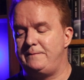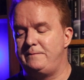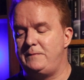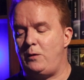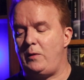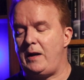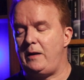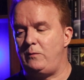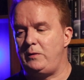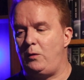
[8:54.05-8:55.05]
know what
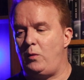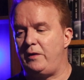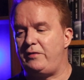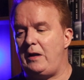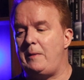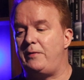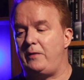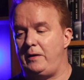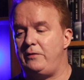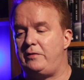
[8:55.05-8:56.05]
I you know, want to say about
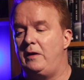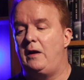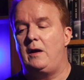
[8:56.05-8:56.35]
these.